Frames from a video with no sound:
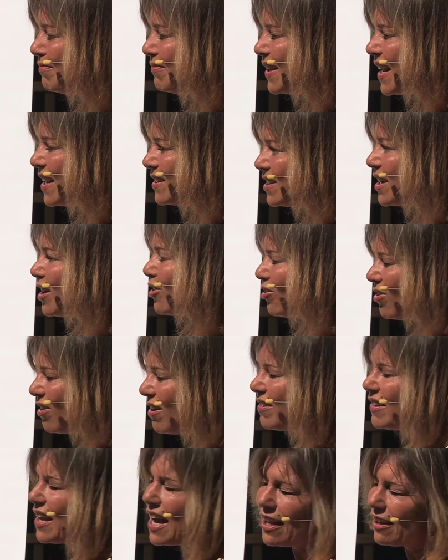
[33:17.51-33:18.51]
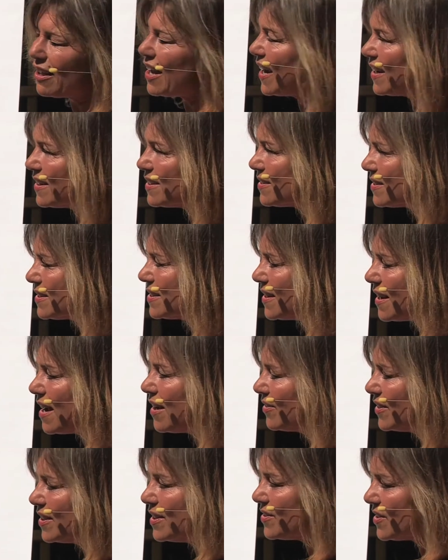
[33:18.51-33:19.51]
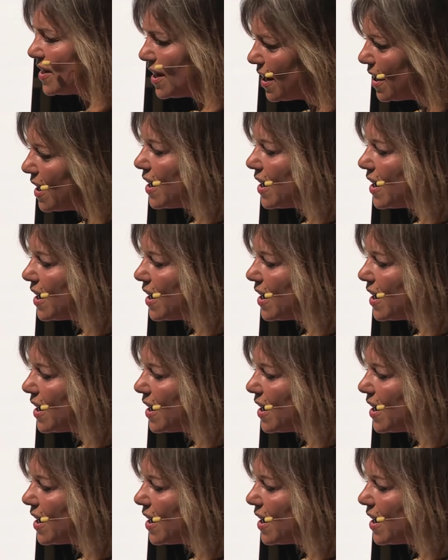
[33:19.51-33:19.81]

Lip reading: That's how long that lasted. How these,